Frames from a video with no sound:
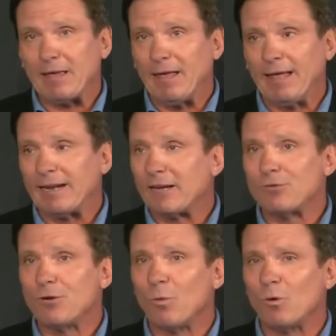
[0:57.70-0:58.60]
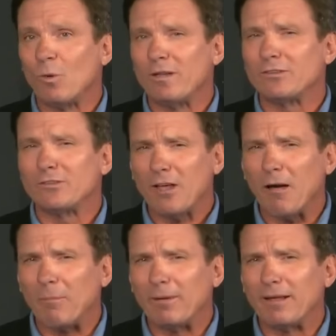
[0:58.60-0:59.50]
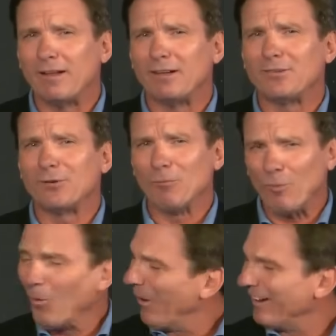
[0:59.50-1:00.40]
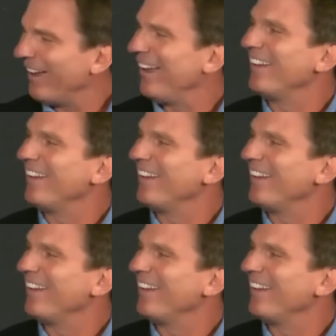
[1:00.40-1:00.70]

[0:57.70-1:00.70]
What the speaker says: And I don't know what wakes us up at a certain point.